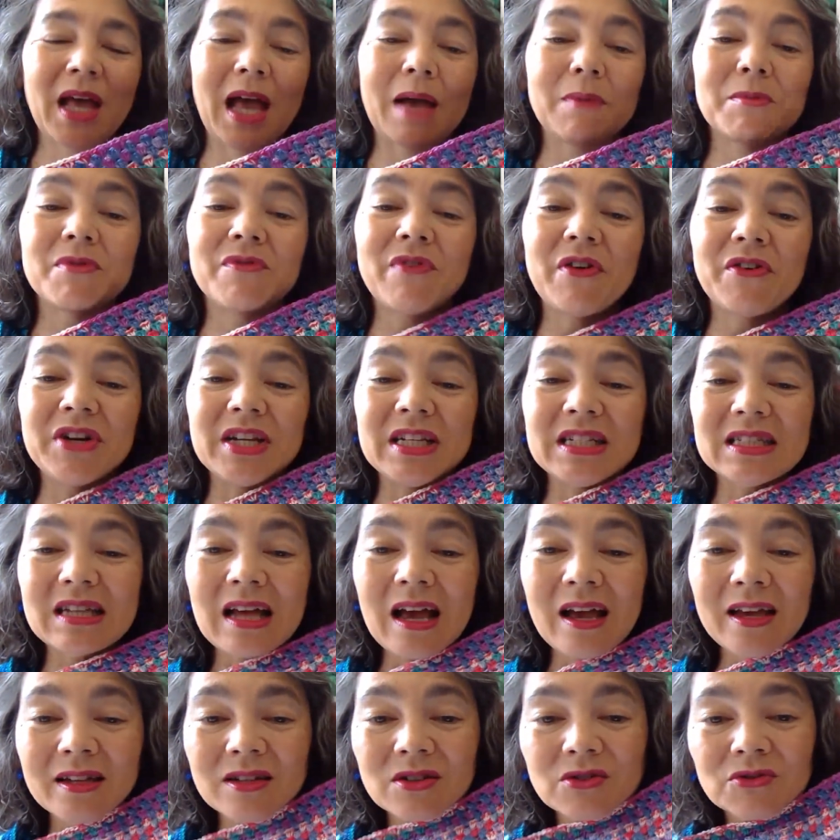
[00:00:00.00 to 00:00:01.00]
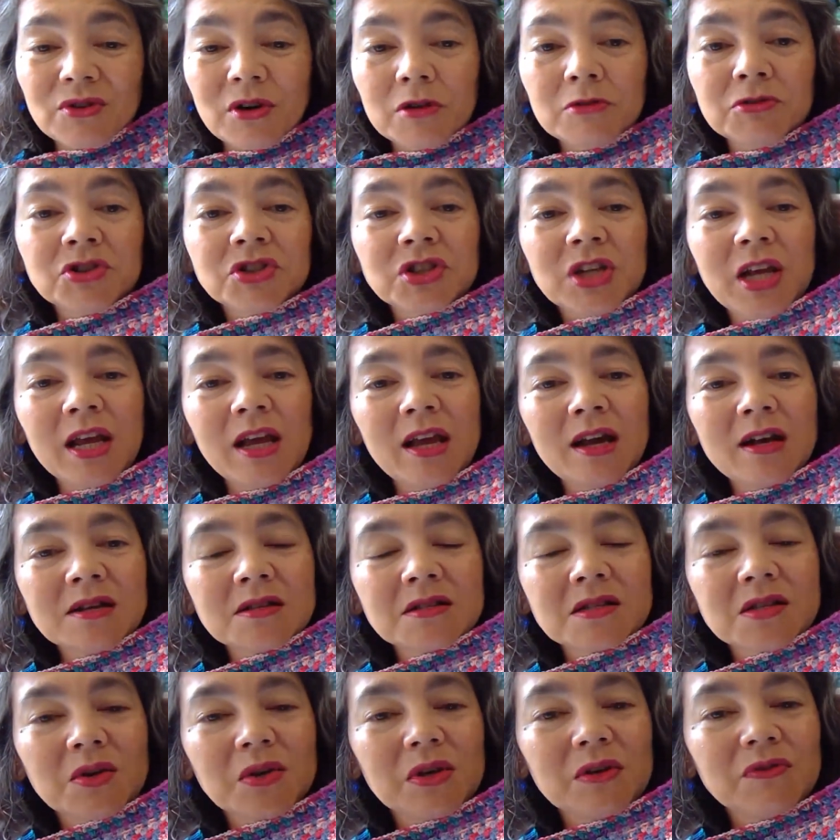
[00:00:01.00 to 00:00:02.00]
I'm a very tight crocheter,
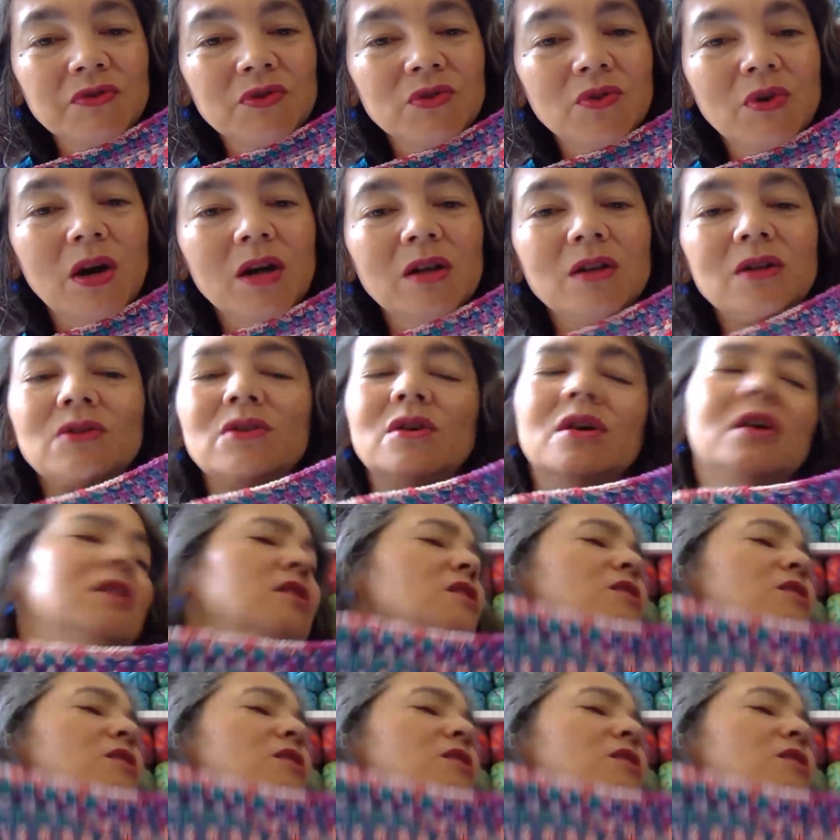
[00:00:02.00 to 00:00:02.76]
so if you are a